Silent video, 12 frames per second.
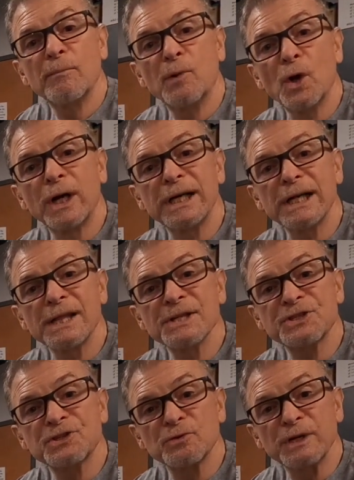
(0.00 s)
Put it in the
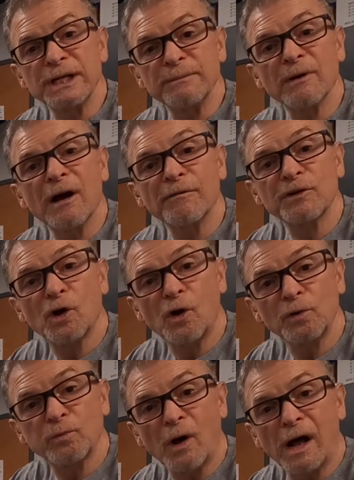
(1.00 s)
stream of
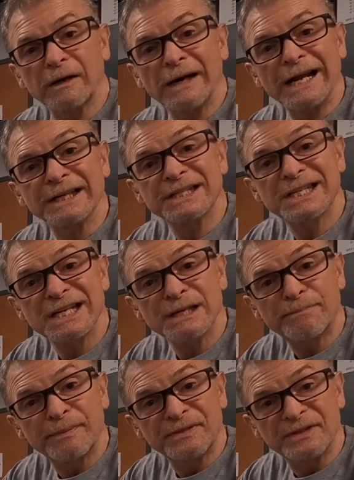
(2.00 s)
cold water and
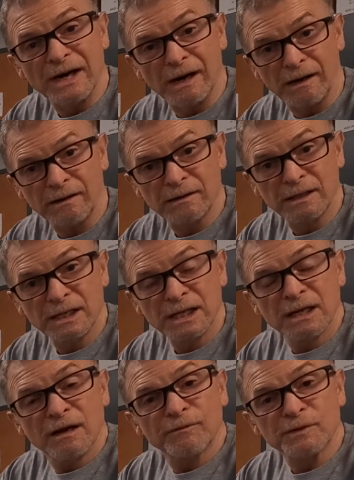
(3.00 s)
keep it there
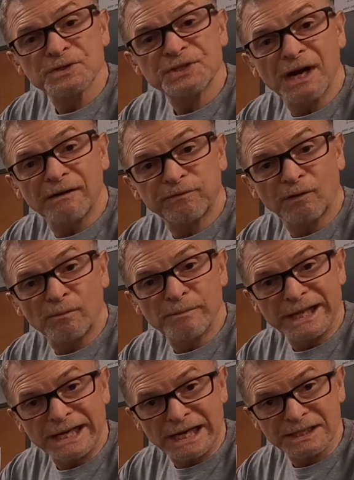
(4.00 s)
for several
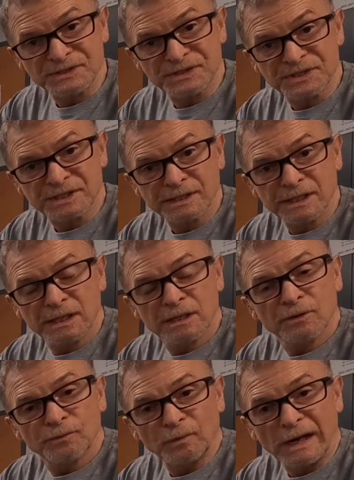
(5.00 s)

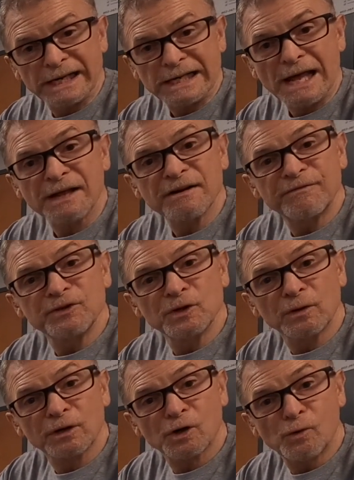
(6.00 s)
minutes, right? And if
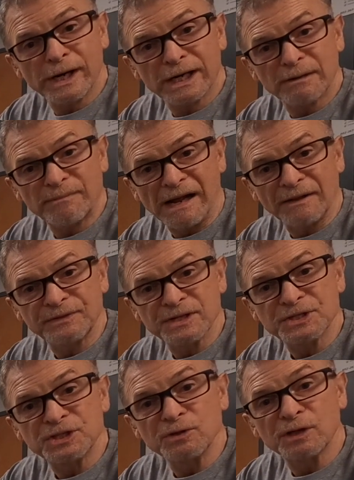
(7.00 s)
you're quick about
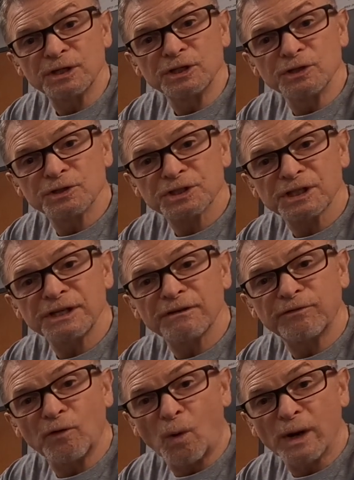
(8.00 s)
this, you can usually
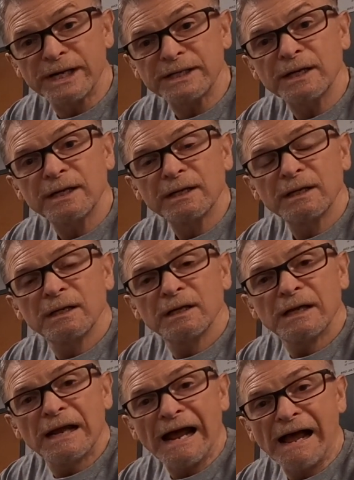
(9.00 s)
avoid
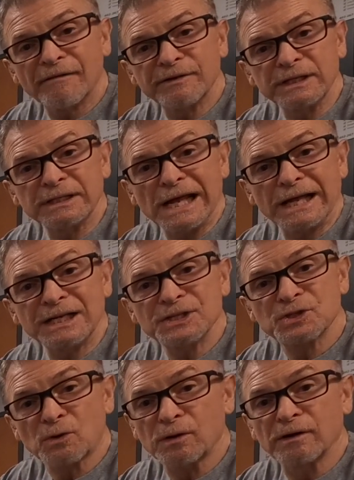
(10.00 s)
having any
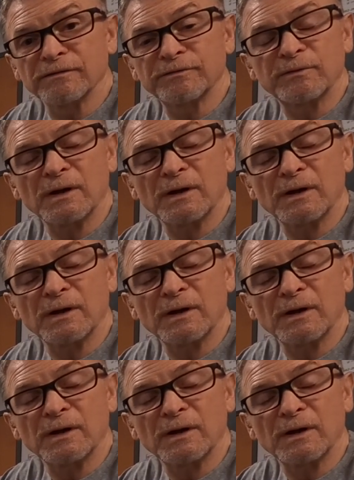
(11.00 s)
sort of